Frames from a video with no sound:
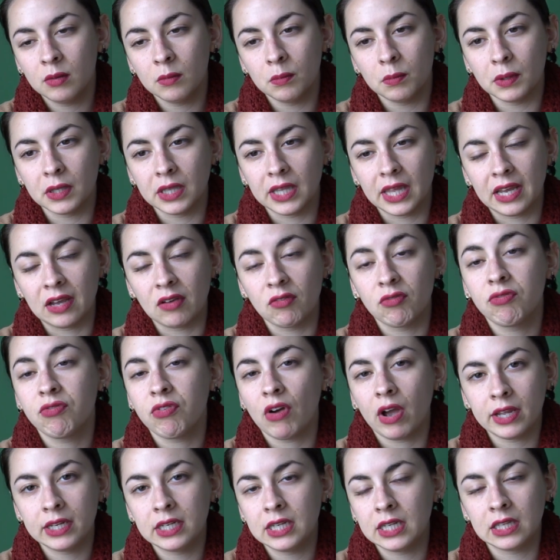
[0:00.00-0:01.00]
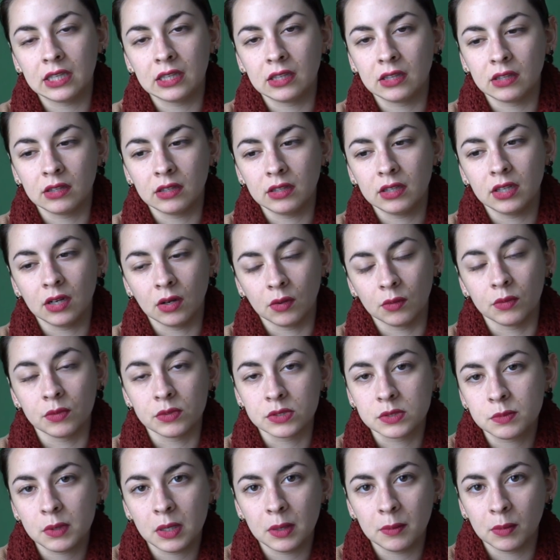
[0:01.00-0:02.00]
but like finding, you know,
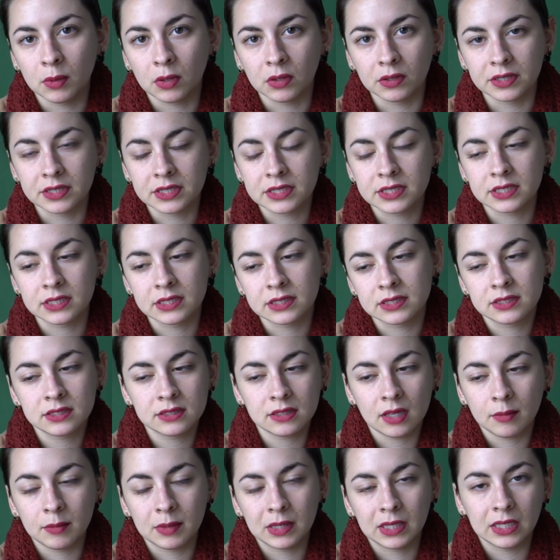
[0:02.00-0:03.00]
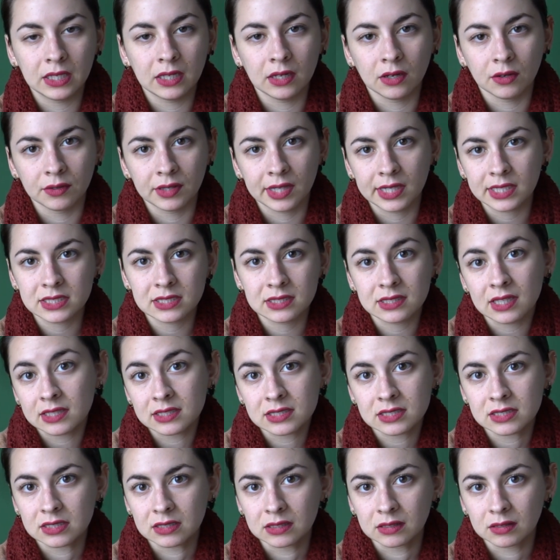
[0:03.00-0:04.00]
those people, it's I mean, you know, that's
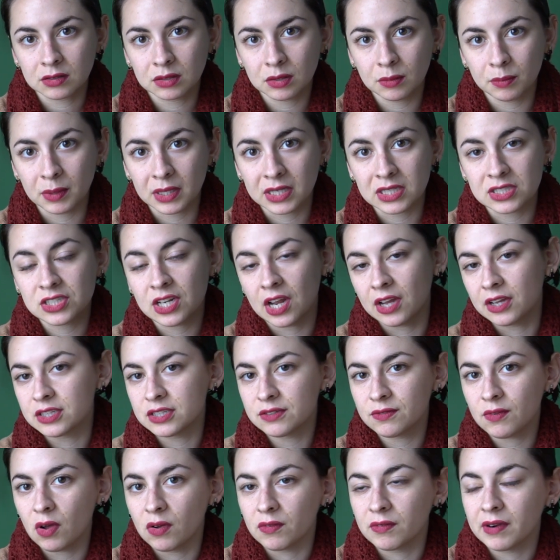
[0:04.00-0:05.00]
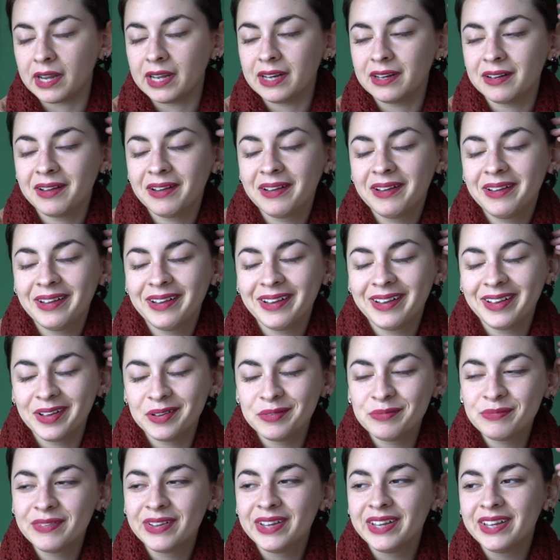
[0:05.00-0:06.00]
the biggest challenge of all, right?
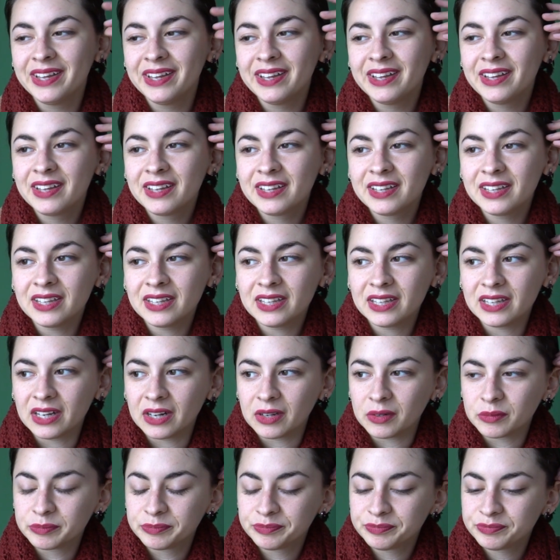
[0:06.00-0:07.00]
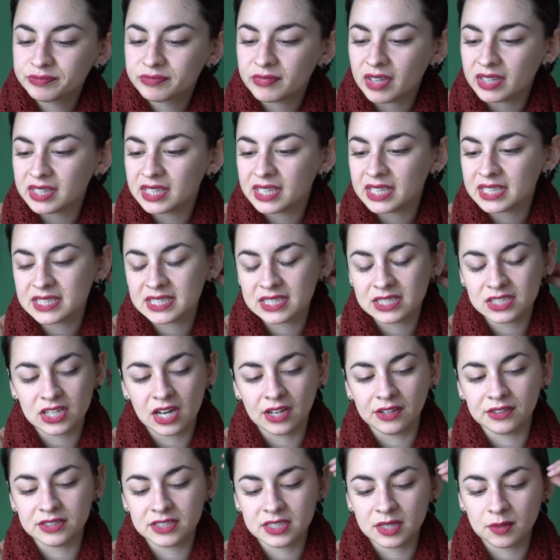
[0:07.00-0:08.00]
You know, I think it's the
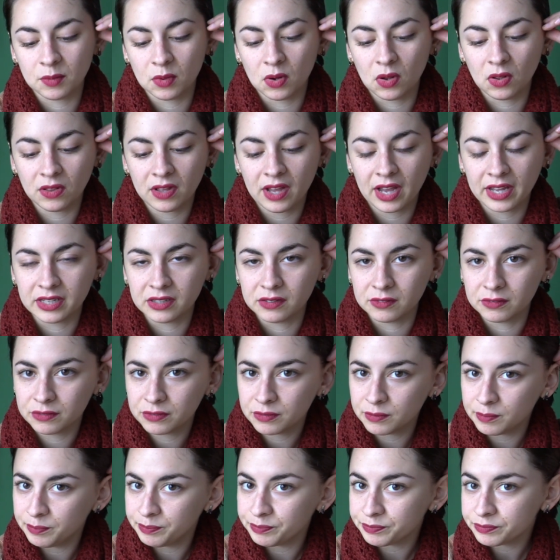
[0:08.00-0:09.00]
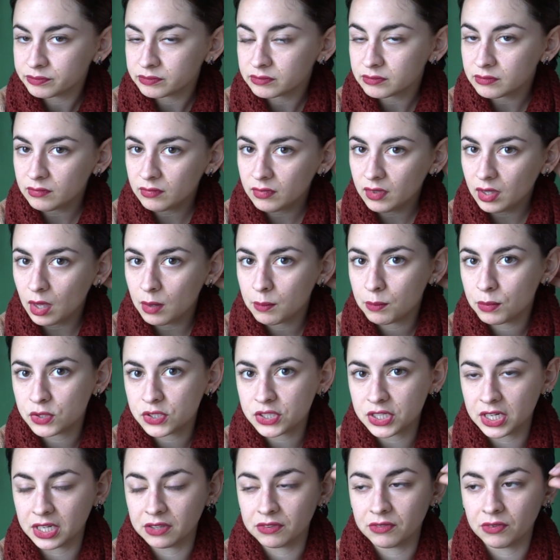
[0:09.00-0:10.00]
challenge that we're all kind of
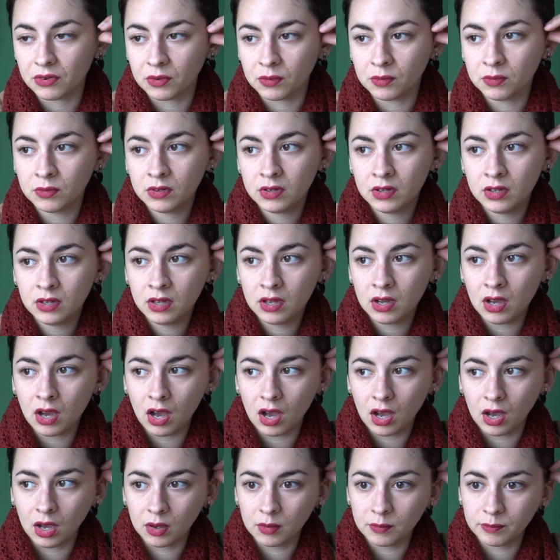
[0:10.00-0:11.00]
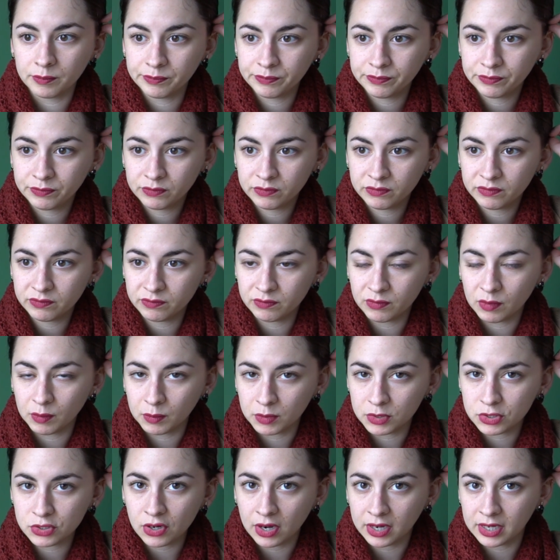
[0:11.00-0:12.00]
pushing through when
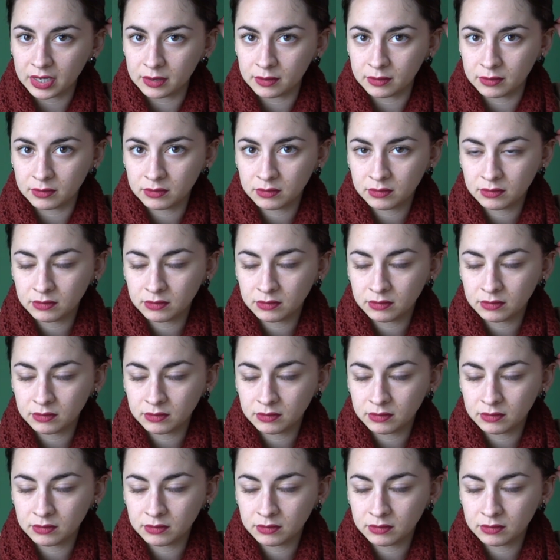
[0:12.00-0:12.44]
we're trying to